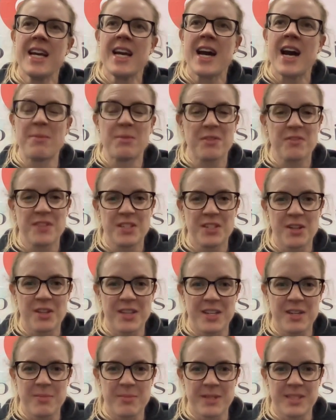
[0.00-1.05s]
I'm a
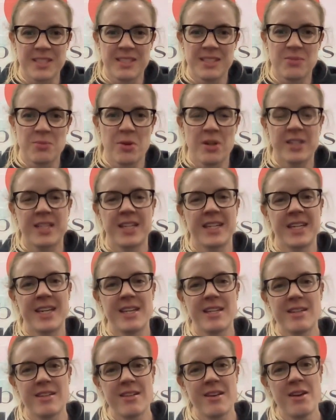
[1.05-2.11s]
physiotherapist working
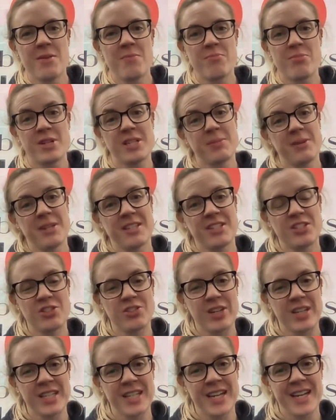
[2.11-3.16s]
in Brisbane,
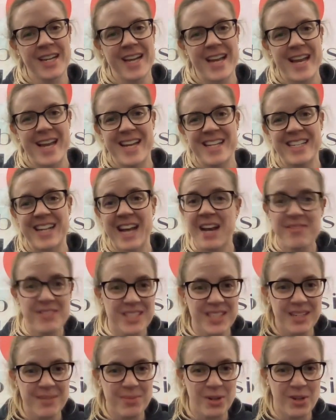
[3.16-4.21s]
Australia, and I haven't
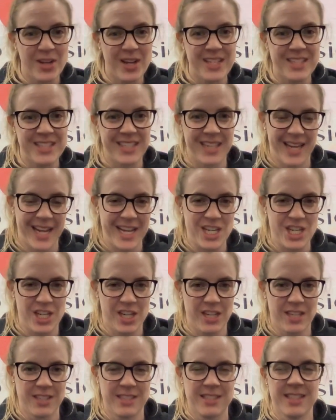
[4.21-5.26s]
done a podcast in
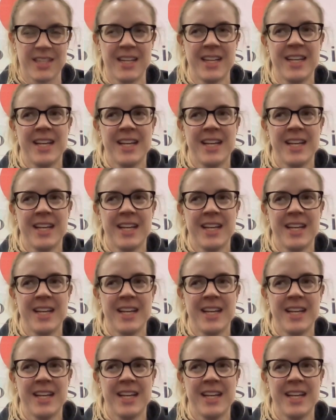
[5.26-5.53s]
ages.